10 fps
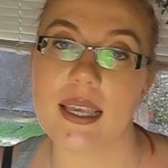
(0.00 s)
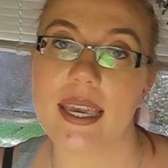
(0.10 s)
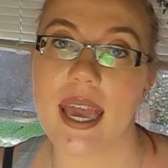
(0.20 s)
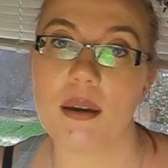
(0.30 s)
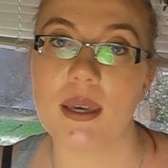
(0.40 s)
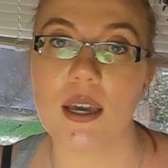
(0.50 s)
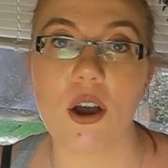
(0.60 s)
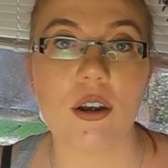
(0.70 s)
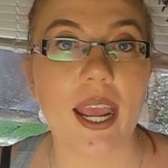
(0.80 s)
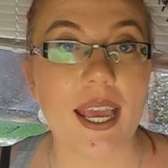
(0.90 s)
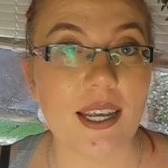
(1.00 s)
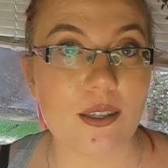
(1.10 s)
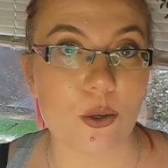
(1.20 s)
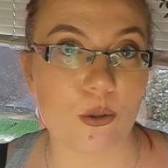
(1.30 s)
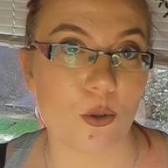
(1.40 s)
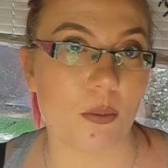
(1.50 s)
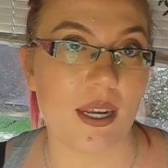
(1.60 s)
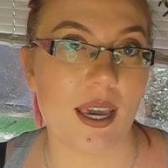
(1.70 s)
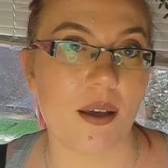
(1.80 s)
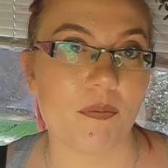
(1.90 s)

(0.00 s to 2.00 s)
Academy on any social media.